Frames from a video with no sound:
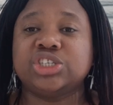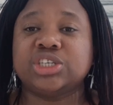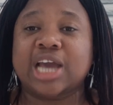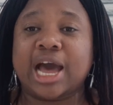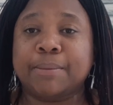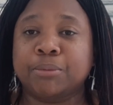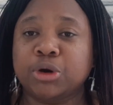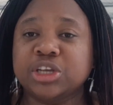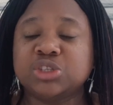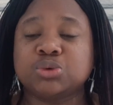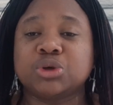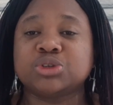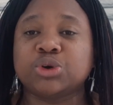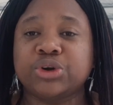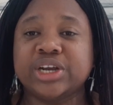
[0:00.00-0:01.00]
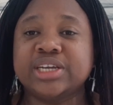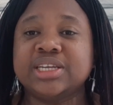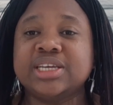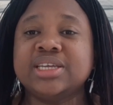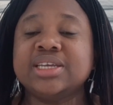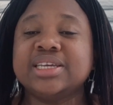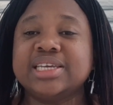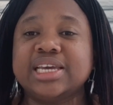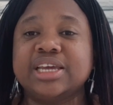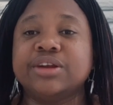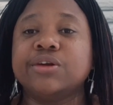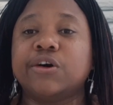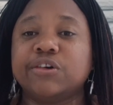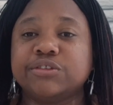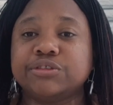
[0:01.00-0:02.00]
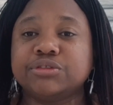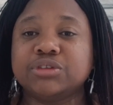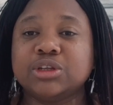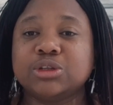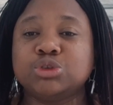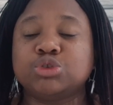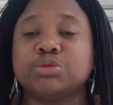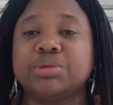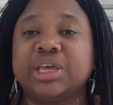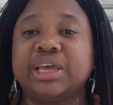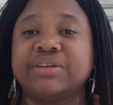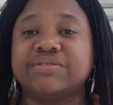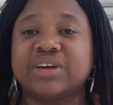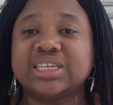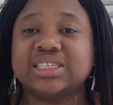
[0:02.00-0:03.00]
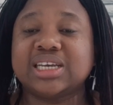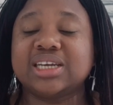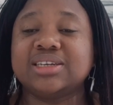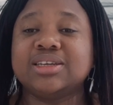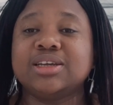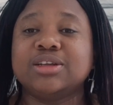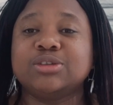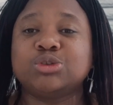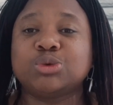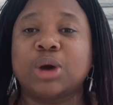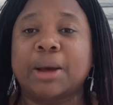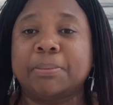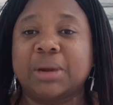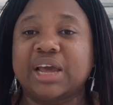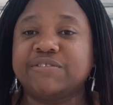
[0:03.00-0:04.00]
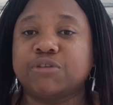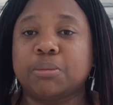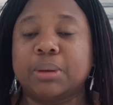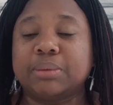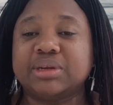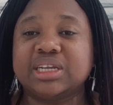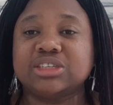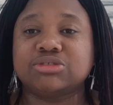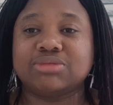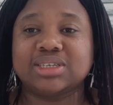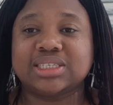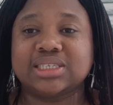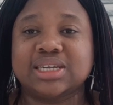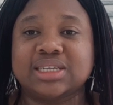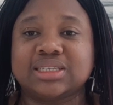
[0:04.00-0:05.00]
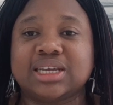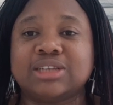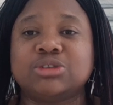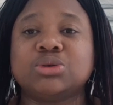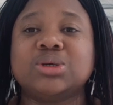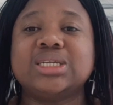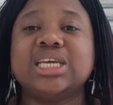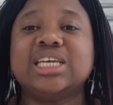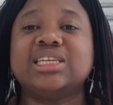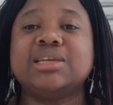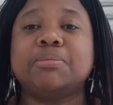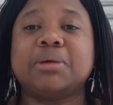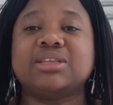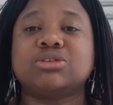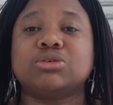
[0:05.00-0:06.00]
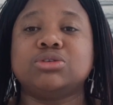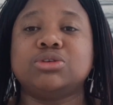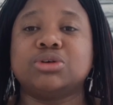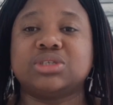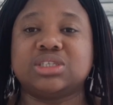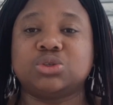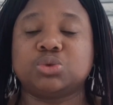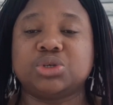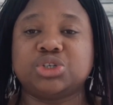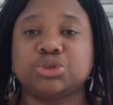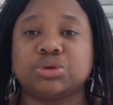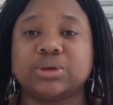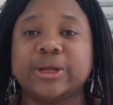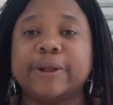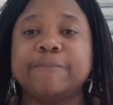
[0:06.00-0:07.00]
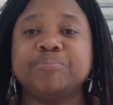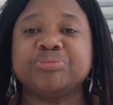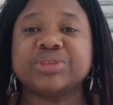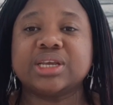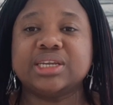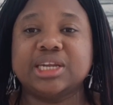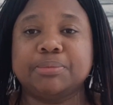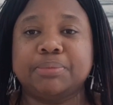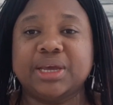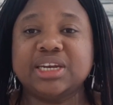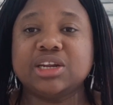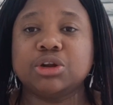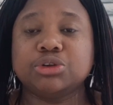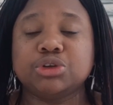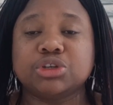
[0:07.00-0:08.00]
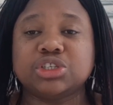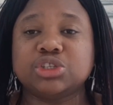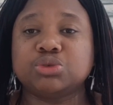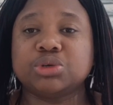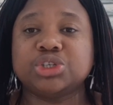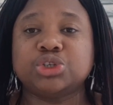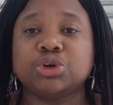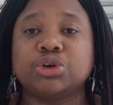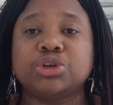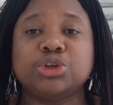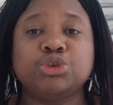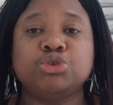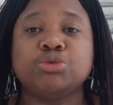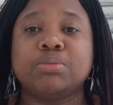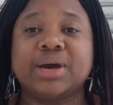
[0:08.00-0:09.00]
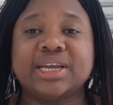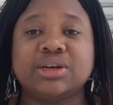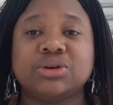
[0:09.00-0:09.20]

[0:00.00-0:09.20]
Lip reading: her point was already enough to be invited to apply for permanent residence. And so it depends on your situation. Depending on your situation, you might